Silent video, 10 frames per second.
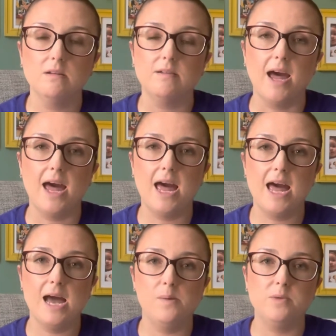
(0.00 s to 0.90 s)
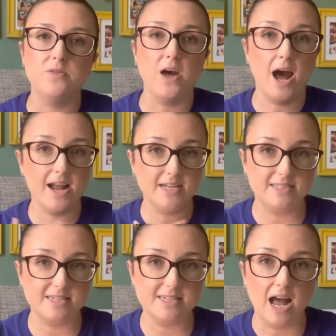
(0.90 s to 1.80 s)
that I had
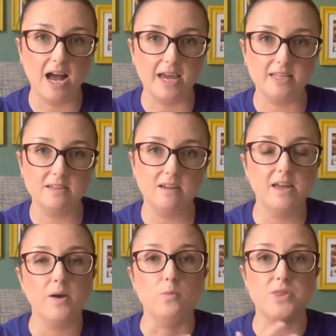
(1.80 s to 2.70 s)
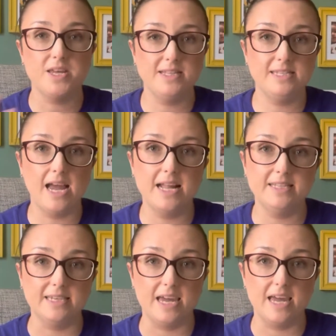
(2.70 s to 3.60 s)
to sign within
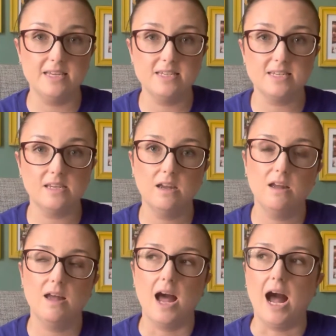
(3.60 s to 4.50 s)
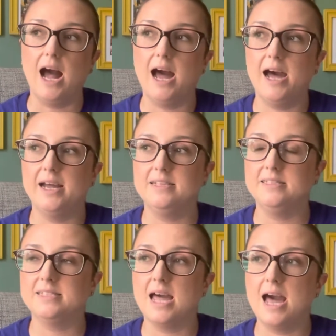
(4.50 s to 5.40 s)
10 days.
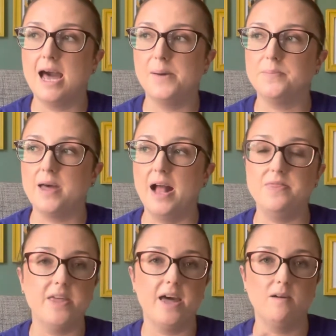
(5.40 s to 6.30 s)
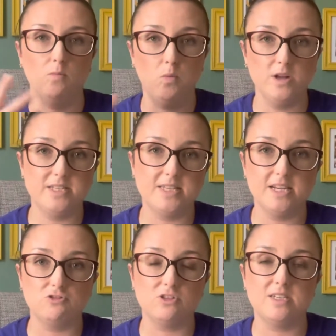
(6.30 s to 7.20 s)
And that once
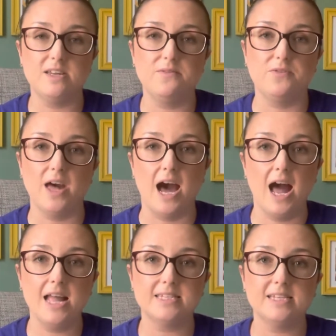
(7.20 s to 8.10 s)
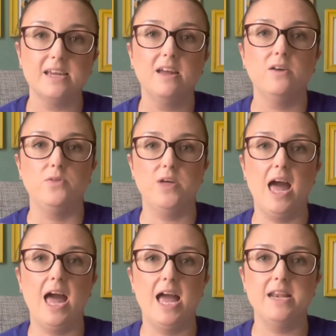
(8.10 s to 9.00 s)
they'd received that,
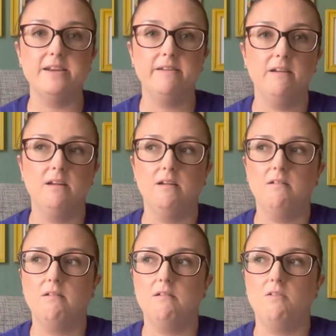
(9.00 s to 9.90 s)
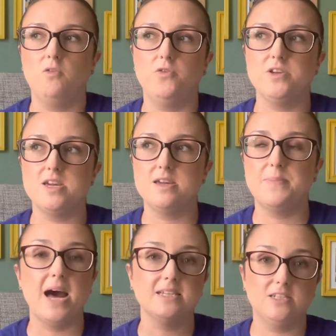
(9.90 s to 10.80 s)
then the
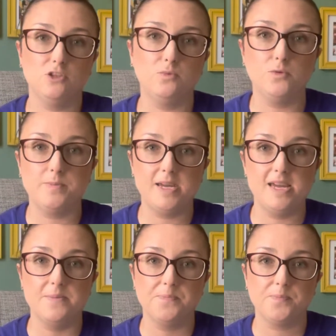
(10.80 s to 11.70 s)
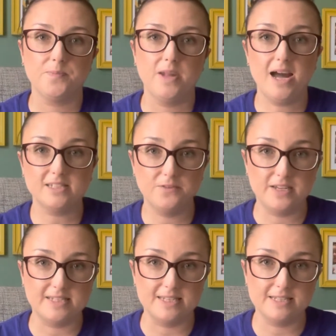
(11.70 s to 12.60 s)
passes will be
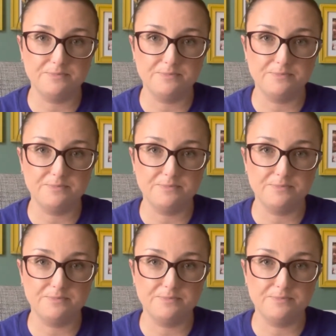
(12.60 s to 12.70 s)
activated.